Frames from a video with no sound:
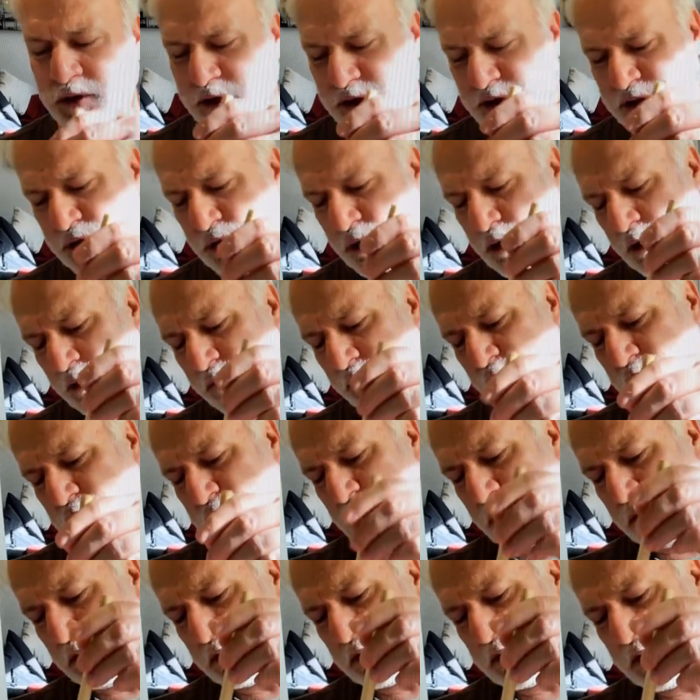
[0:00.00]
Yeah, you
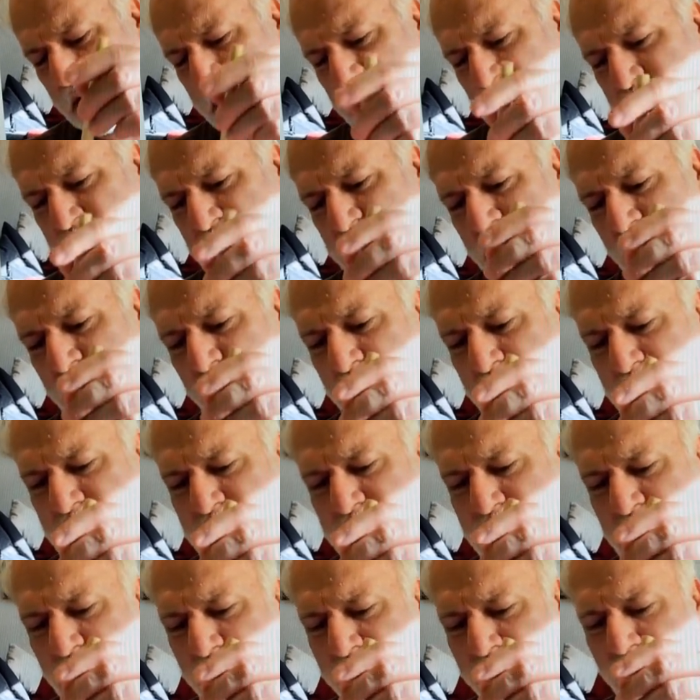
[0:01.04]
don't get so
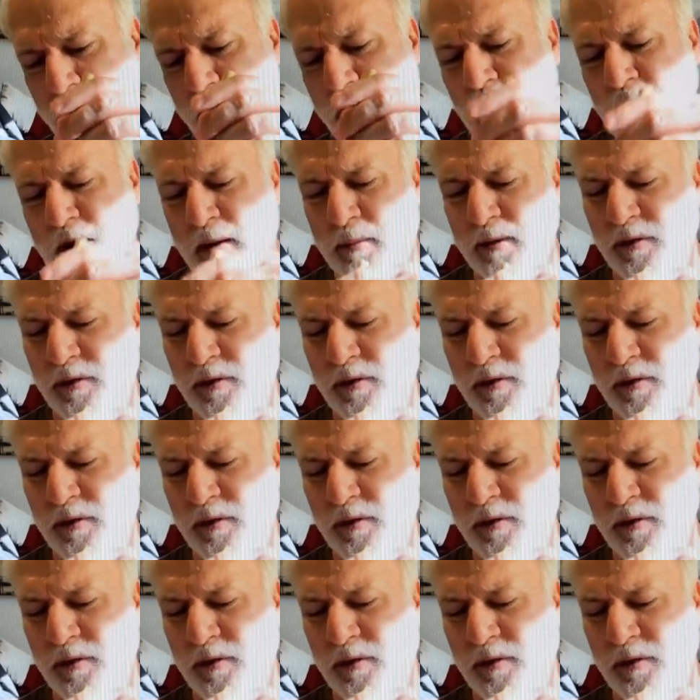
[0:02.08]
much of the.